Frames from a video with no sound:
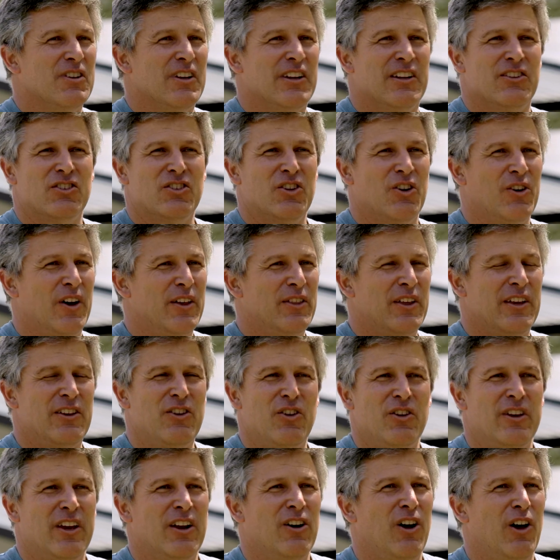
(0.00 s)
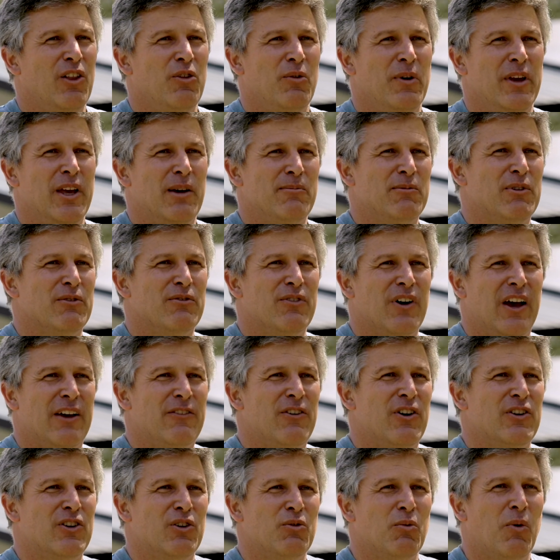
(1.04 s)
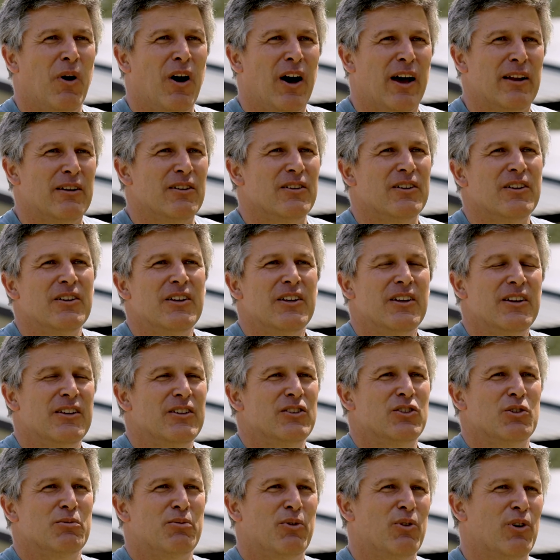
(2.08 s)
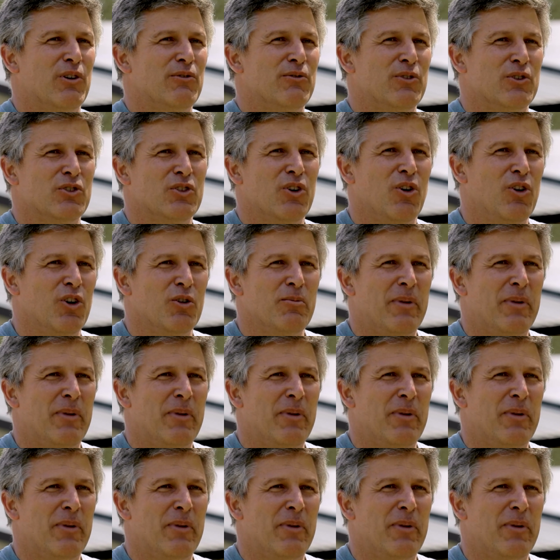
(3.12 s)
and so I think you can get all the way up to 500 watt support for solar